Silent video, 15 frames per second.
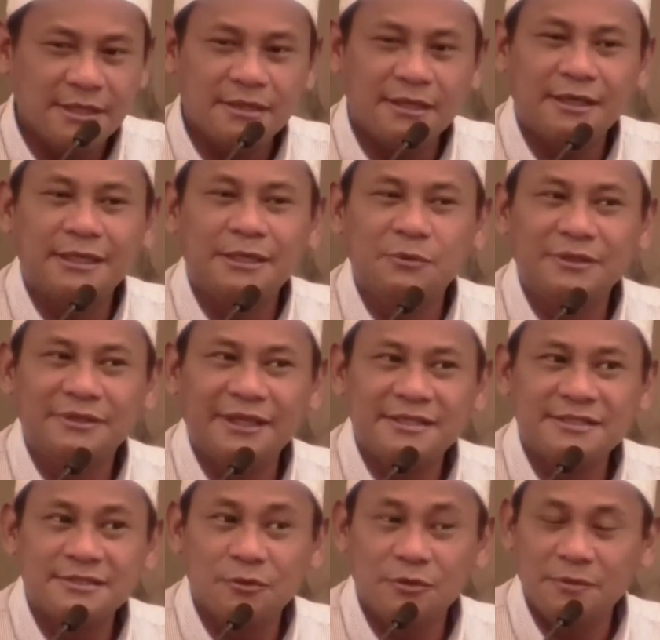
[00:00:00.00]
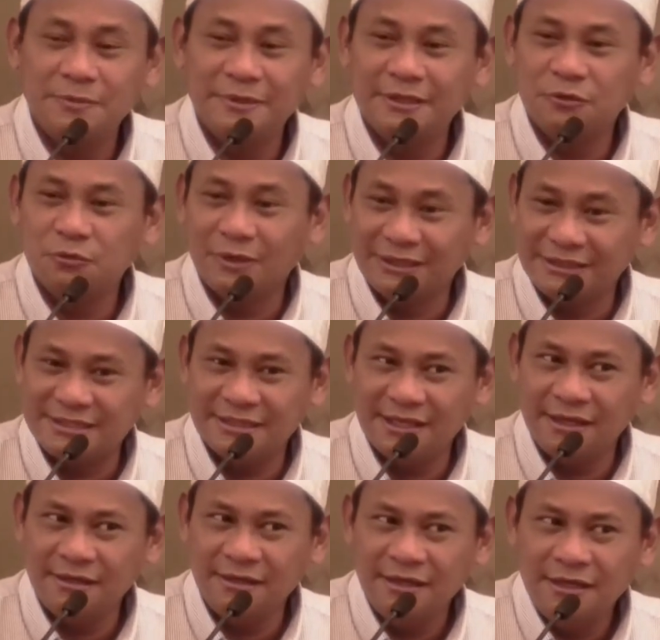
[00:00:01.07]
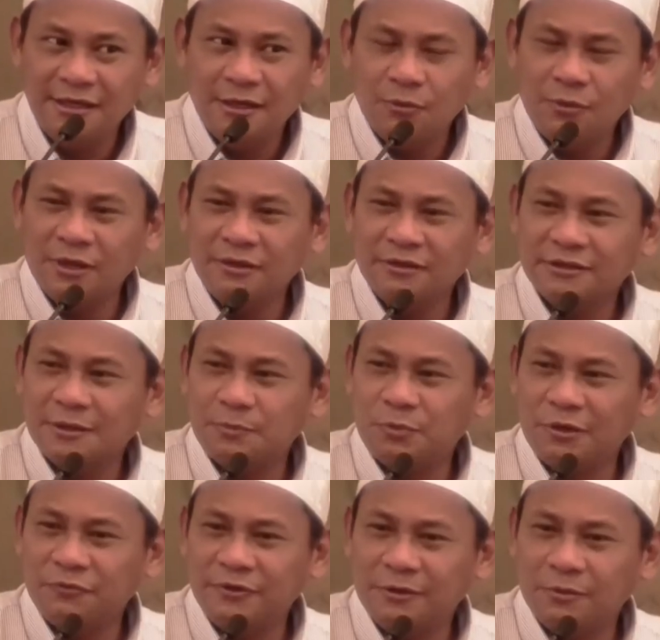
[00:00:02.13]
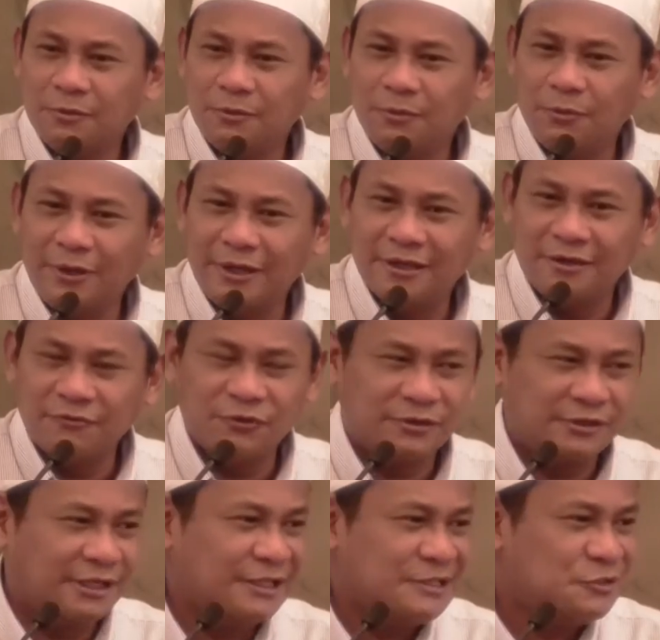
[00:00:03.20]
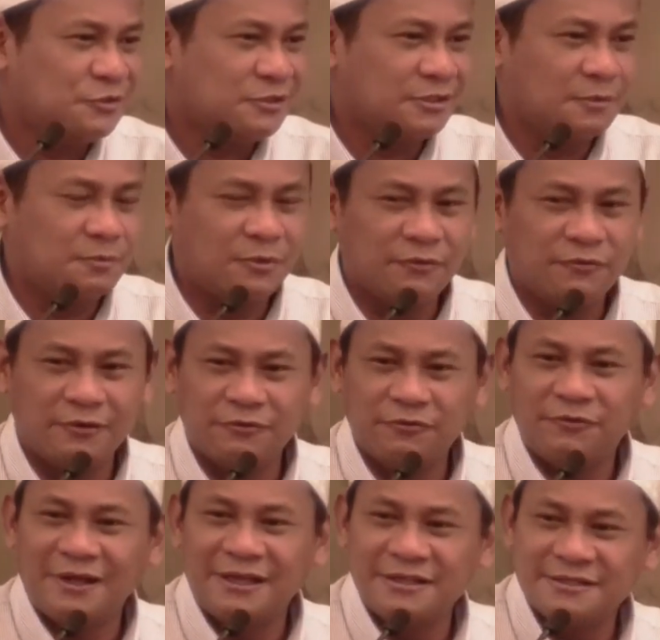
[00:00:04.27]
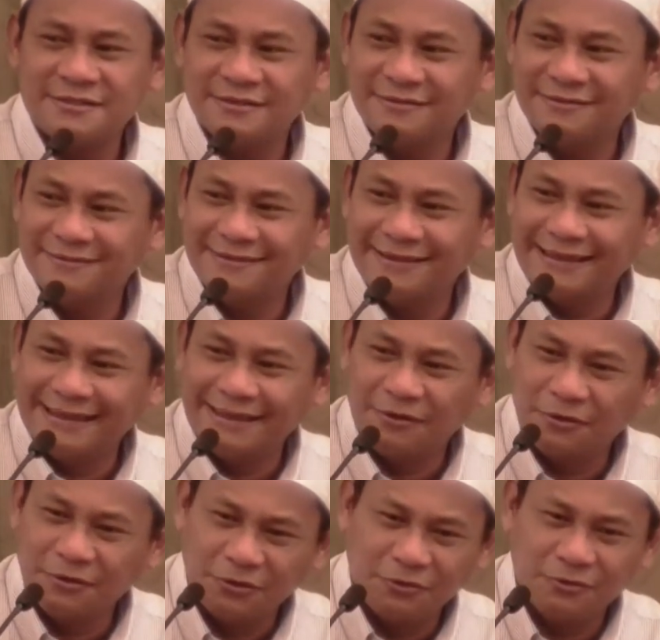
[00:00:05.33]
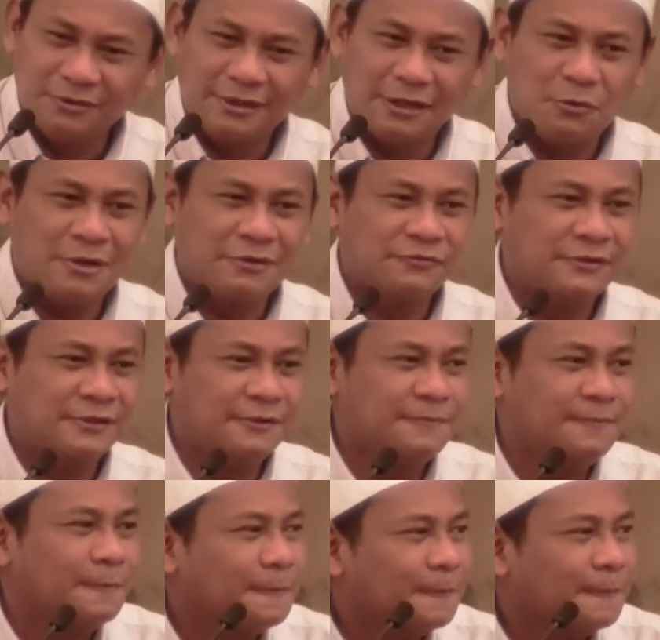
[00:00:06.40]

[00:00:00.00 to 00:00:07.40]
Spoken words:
then he will then slowly begin to understand, well, the Prophet wake up for tahajjud, the Prophet fast, nawafil.